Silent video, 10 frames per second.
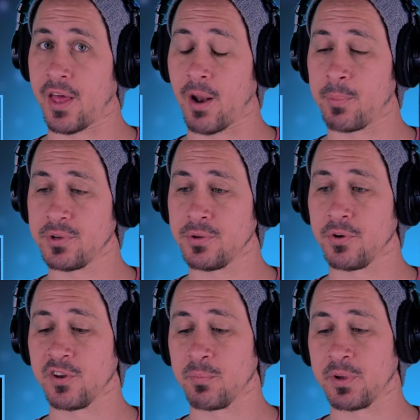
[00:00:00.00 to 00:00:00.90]
that
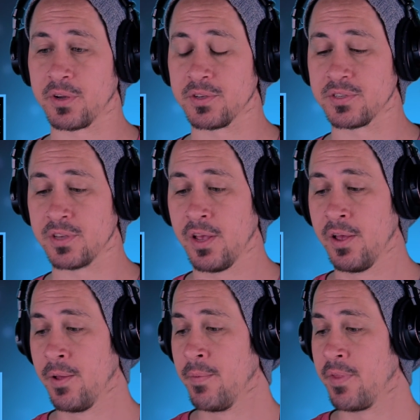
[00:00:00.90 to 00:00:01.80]
opportunity, because
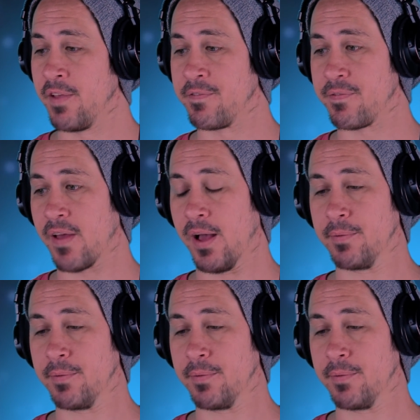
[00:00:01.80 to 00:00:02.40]
if